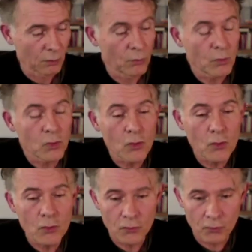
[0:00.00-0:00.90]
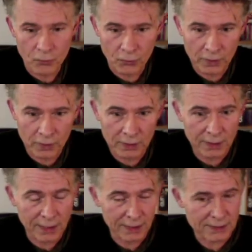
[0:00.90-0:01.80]
move in the
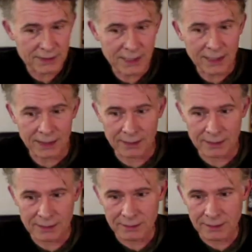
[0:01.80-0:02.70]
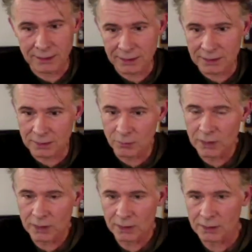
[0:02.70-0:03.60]
next seconds, in the next
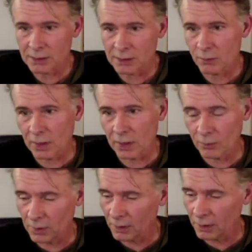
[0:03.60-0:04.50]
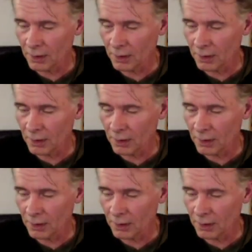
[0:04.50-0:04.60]
minutes, and maybe